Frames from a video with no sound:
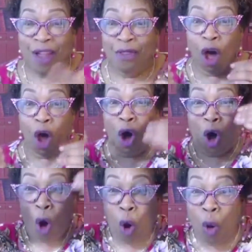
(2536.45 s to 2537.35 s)
the
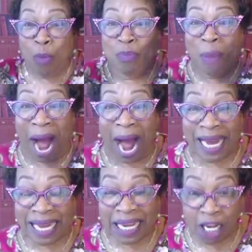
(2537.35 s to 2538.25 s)
whole
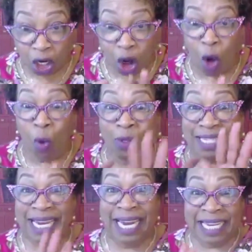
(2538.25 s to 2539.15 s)
body goes
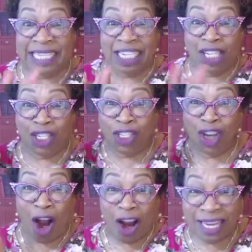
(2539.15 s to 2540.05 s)
into
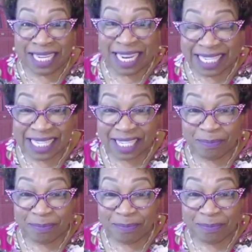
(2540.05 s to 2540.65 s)
darkness.